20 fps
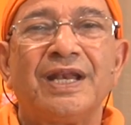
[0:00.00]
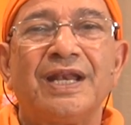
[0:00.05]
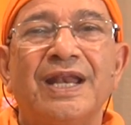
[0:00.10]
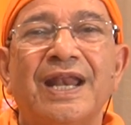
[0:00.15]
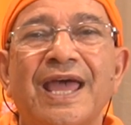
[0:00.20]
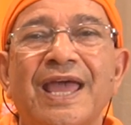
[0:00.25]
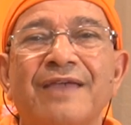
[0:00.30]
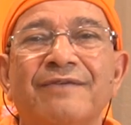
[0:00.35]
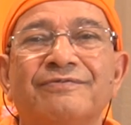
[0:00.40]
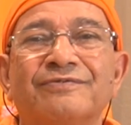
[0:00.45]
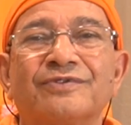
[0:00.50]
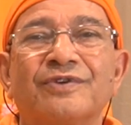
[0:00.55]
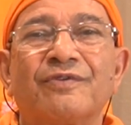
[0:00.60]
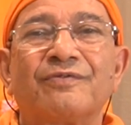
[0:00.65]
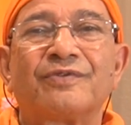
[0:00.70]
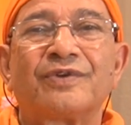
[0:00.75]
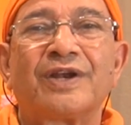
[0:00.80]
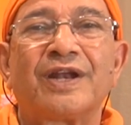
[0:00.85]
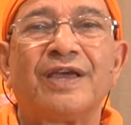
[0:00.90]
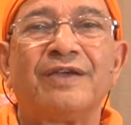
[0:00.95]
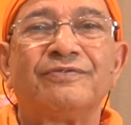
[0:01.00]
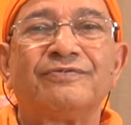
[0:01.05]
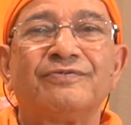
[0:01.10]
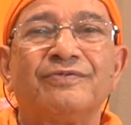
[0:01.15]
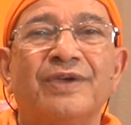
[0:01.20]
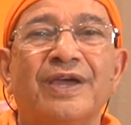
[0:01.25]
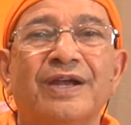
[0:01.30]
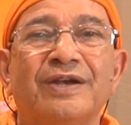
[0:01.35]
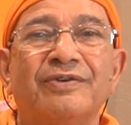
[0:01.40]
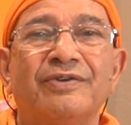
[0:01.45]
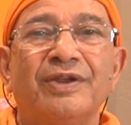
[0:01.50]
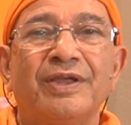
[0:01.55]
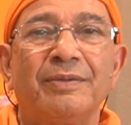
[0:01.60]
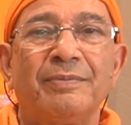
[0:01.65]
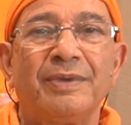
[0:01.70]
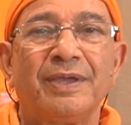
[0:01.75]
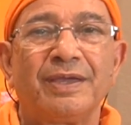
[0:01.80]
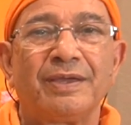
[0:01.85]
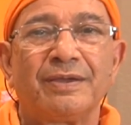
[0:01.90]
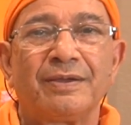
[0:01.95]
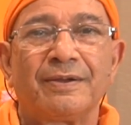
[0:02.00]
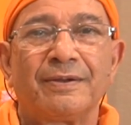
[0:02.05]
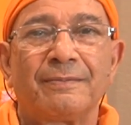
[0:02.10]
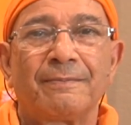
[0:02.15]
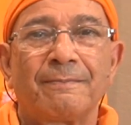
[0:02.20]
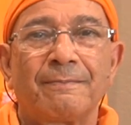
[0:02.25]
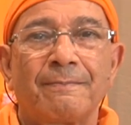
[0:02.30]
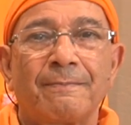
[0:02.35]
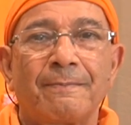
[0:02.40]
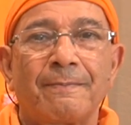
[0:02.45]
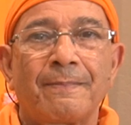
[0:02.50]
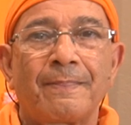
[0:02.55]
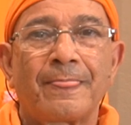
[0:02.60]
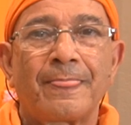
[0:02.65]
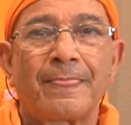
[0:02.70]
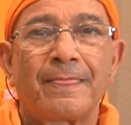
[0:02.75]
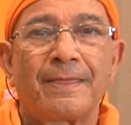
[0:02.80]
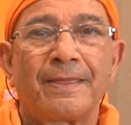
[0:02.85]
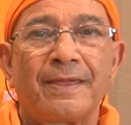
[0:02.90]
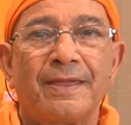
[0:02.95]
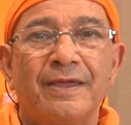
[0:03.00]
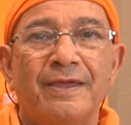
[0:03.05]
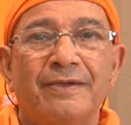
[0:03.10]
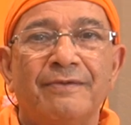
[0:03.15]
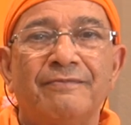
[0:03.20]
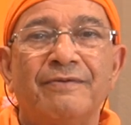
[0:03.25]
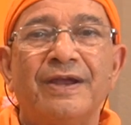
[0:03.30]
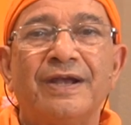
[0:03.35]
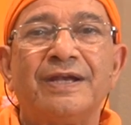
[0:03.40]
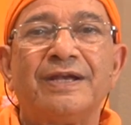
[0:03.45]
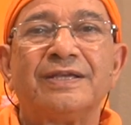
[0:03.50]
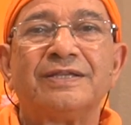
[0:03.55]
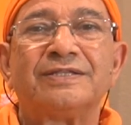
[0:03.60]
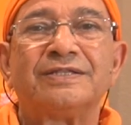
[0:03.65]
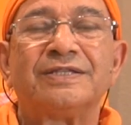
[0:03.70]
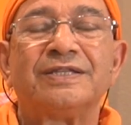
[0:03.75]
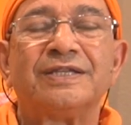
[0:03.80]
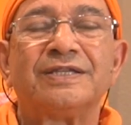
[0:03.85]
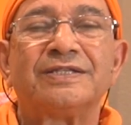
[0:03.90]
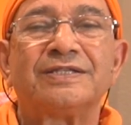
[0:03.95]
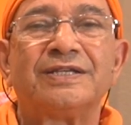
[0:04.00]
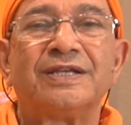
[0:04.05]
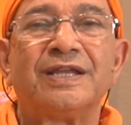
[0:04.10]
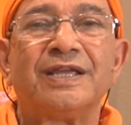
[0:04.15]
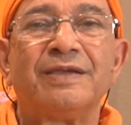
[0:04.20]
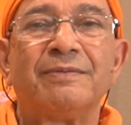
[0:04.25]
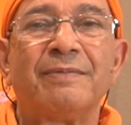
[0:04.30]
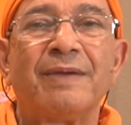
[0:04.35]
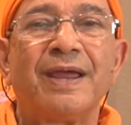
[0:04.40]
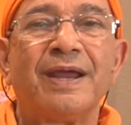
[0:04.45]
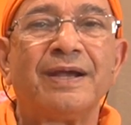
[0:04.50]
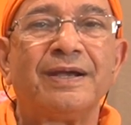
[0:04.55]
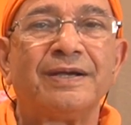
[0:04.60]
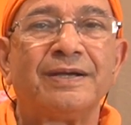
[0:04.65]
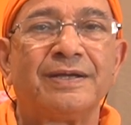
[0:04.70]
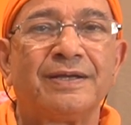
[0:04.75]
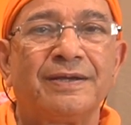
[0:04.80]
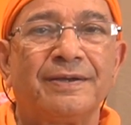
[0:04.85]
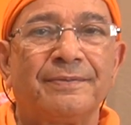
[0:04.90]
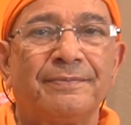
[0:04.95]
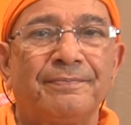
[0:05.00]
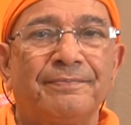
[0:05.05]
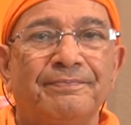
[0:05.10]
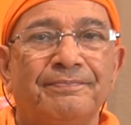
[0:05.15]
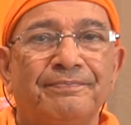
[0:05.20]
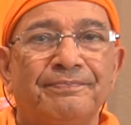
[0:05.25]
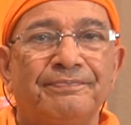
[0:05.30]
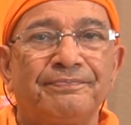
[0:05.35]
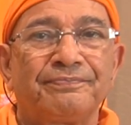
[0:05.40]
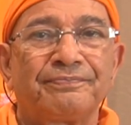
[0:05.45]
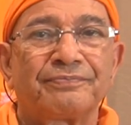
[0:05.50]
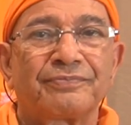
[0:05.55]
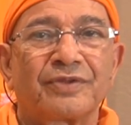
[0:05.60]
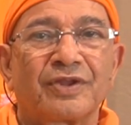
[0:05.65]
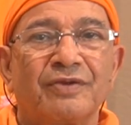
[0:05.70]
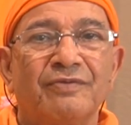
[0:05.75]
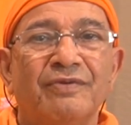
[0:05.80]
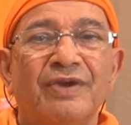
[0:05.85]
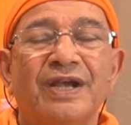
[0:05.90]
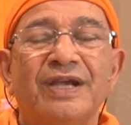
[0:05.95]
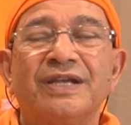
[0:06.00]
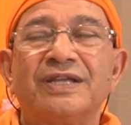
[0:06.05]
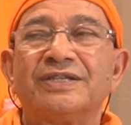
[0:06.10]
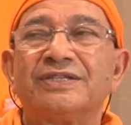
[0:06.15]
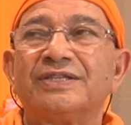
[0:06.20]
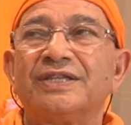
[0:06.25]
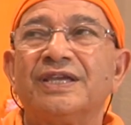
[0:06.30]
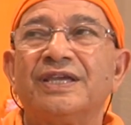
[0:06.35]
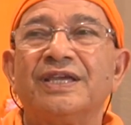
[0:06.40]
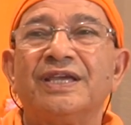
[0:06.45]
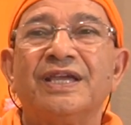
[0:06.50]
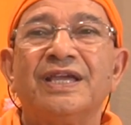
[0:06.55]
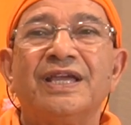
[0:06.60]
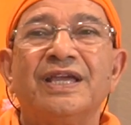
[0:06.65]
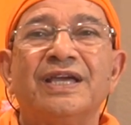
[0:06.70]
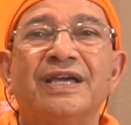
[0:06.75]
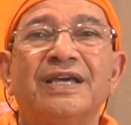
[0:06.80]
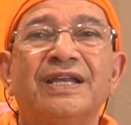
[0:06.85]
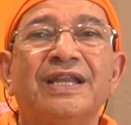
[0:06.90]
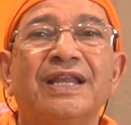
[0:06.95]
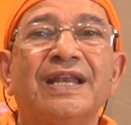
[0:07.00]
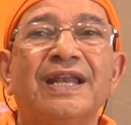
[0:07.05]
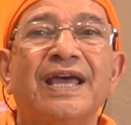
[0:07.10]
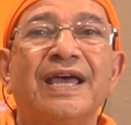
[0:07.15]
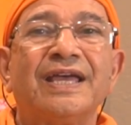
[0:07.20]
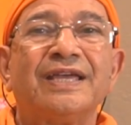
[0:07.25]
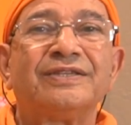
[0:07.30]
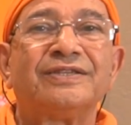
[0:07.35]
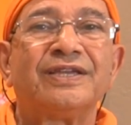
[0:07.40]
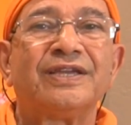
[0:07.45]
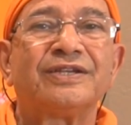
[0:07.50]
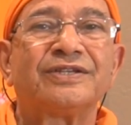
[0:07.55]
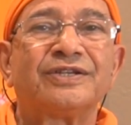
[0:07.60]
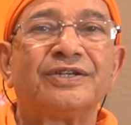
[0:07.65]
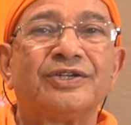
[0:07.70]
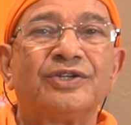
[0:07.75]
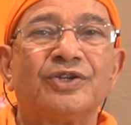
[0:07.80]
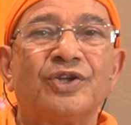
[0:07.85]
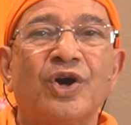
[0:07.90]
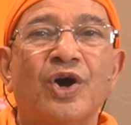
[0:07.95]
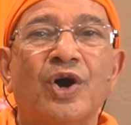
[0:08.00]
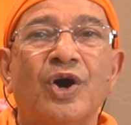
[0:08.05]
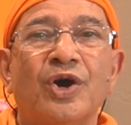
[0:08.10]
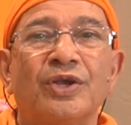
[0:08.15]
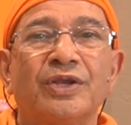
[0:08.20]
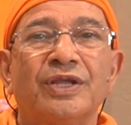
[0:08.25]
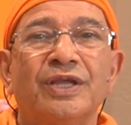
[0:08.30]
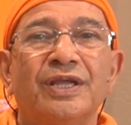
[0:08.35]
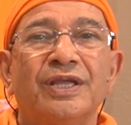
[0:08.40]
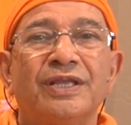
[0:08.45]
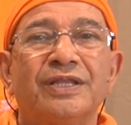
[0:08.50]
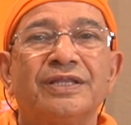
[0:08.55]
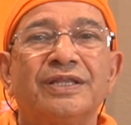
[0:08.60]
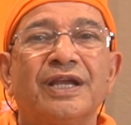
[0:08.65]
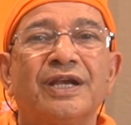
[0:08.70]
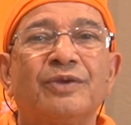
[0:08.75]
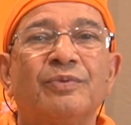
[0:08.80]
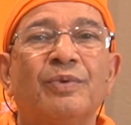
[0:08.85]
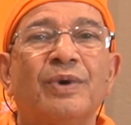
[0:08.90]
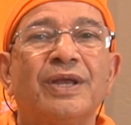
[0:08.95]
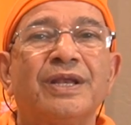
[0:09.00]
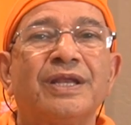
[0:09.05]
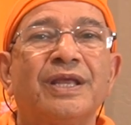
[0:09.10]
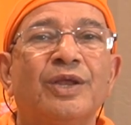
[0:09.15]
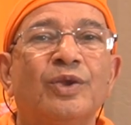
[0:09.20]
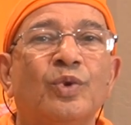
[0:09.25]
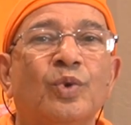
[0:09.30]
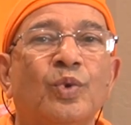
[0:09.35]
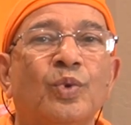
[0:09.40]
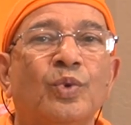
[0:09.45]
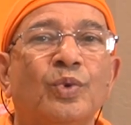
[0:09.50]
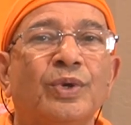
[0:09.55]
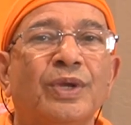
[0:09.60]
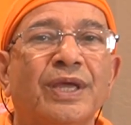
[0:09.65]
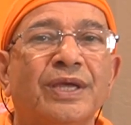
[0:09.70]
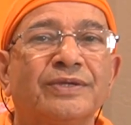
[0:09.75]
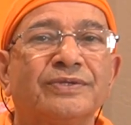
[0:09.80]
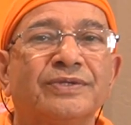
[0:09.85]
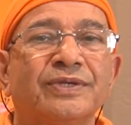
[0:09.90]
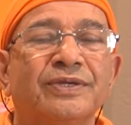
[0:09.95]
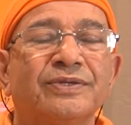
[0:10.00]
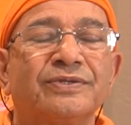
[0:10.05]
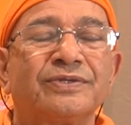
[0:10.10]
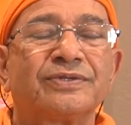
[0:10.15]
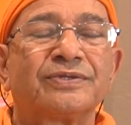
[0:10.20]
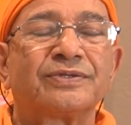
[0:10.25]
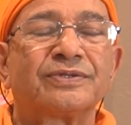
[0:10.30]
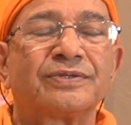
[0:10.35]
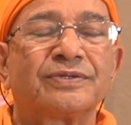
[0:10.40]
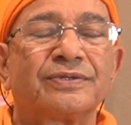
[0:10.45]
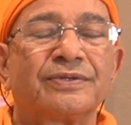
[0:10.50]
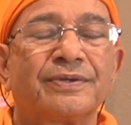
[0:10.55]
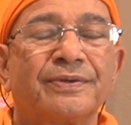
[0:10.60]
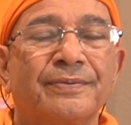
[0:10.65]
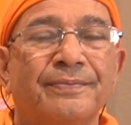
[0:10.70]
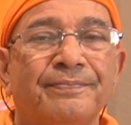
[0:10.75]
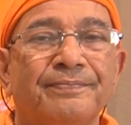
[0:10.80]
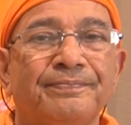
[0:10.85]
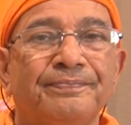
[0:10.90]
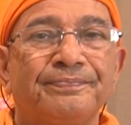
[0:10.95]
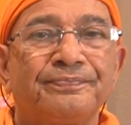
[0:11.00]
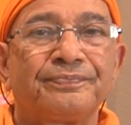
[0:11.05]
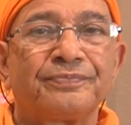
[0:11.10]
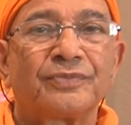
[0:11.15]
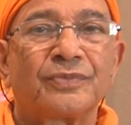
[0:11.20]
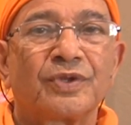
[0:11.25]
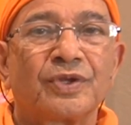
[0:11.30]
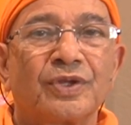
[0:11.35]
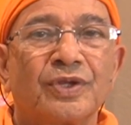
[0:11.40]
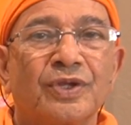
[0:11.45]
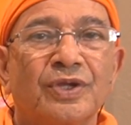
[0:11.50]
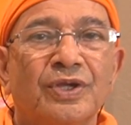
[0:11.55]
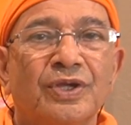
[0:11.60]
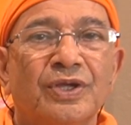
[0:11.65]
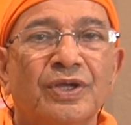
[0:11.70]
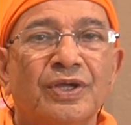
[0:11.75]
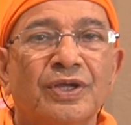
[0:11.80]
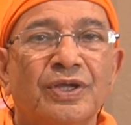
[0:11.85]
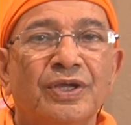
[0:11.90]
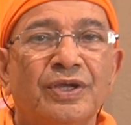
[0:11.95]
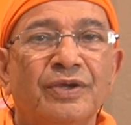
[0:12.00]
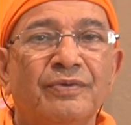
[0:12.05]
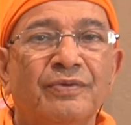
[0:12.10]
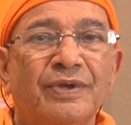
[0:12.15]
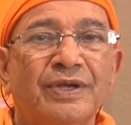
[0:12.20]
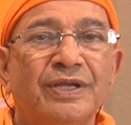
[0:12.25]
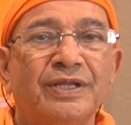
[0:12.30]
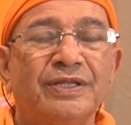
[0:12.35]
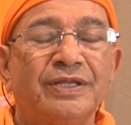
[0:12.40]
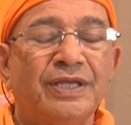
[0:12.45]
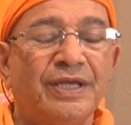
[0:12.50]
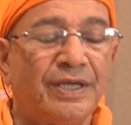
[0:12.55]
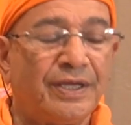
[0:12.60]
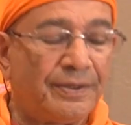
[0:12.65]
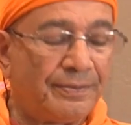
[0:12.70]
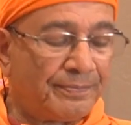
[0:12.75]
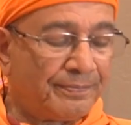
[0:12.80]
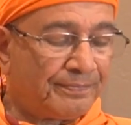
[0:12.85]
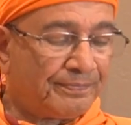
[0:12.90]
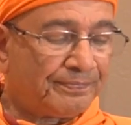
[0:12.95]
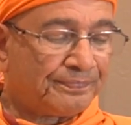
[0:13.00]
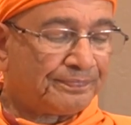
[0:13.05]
Lives after lives we are dreaming. When does this dream end? When does the realization dawn that one alone exists? Even in the